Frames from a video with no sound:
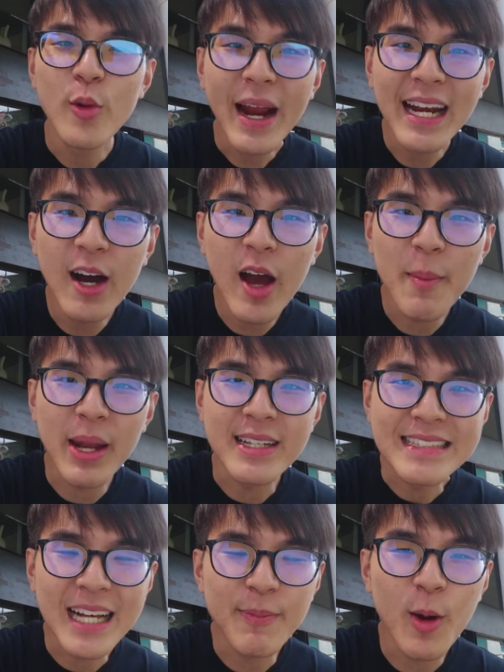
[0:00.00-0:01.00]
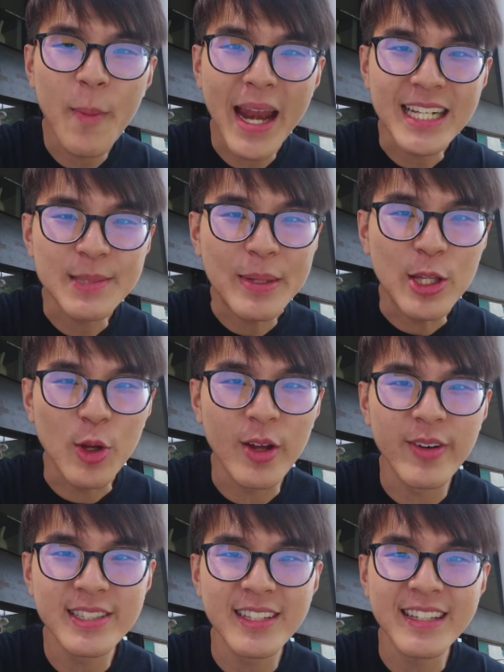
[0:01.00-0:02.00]
Right now, I'm at the Singapore Management
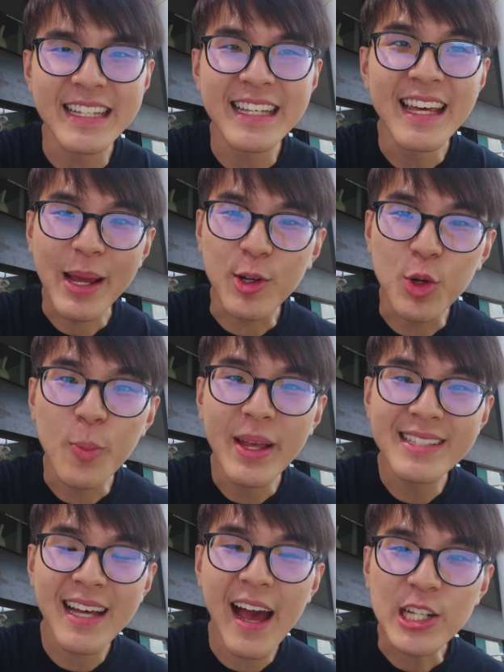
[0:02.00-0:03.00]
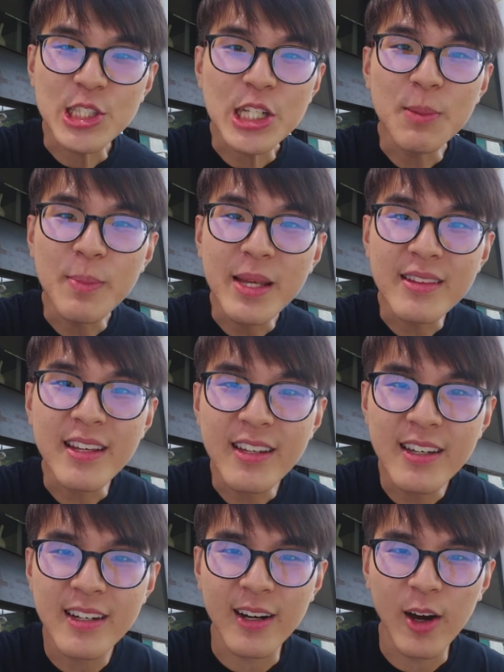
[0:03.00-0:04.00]
University. My group mates are actually meeting
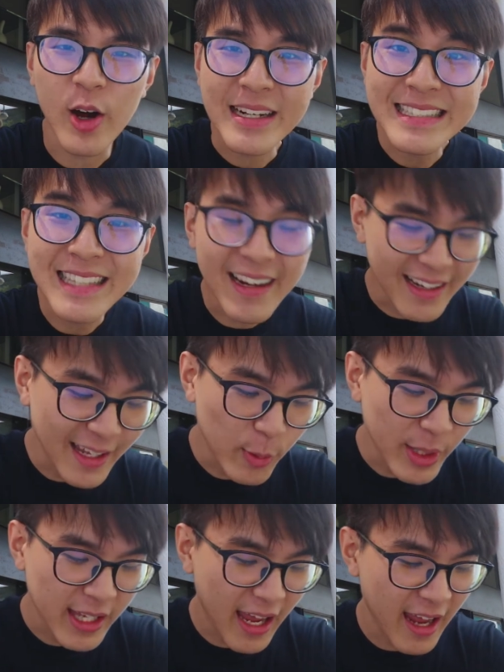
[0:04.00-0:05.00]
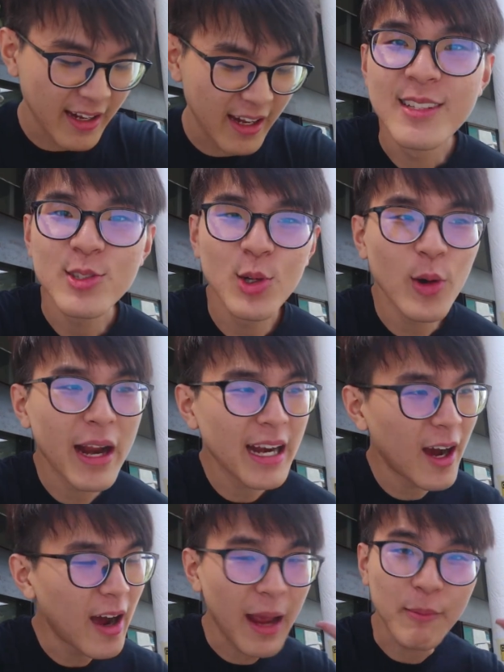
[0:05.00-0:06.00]
here on a Sunday weekend. So right
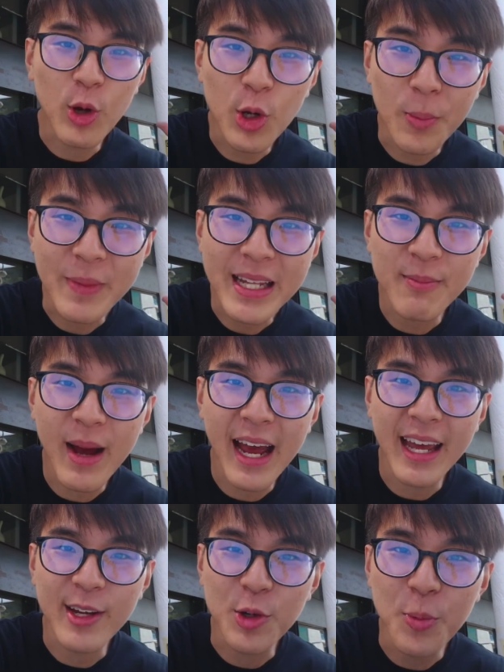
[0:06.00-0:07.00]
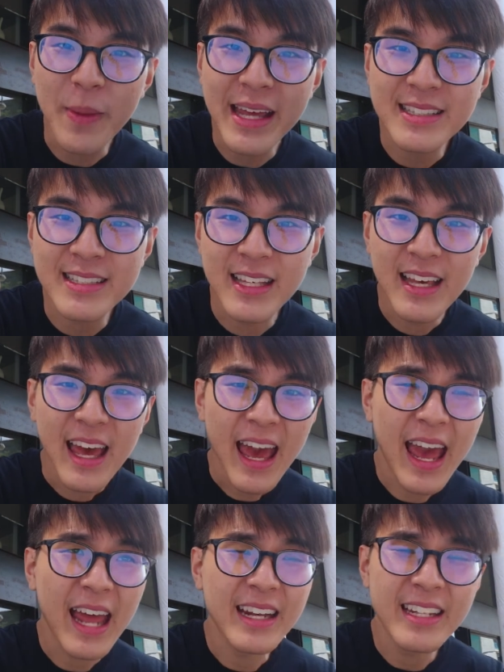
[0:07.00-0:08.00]
now, I'm going to meet my group mates at